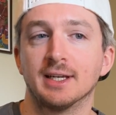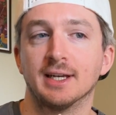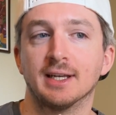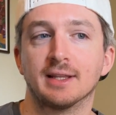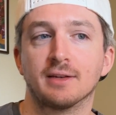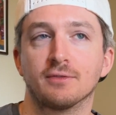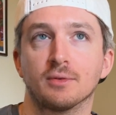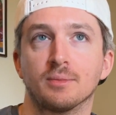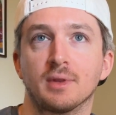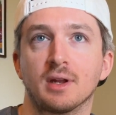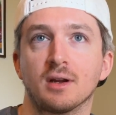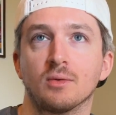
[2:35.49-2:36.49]
And then from
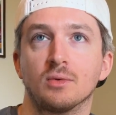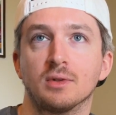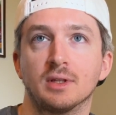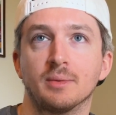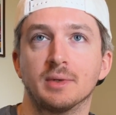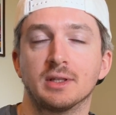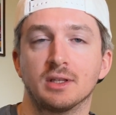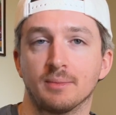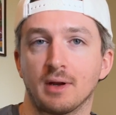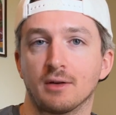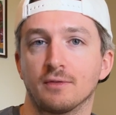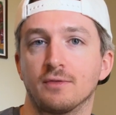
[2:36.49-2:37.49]
there, we'll limit the
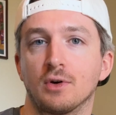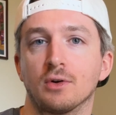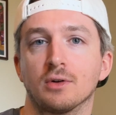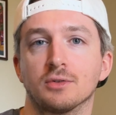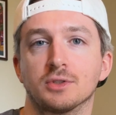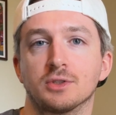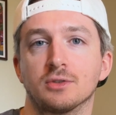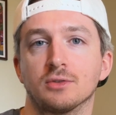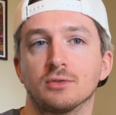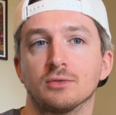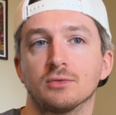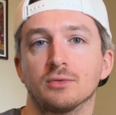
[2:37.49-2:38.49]
amount of photos
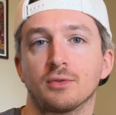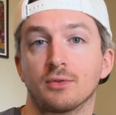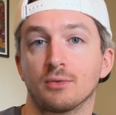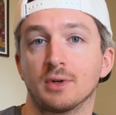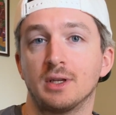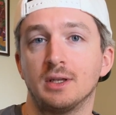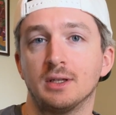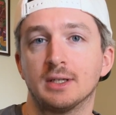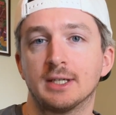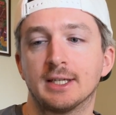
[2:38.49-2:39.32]
to 3.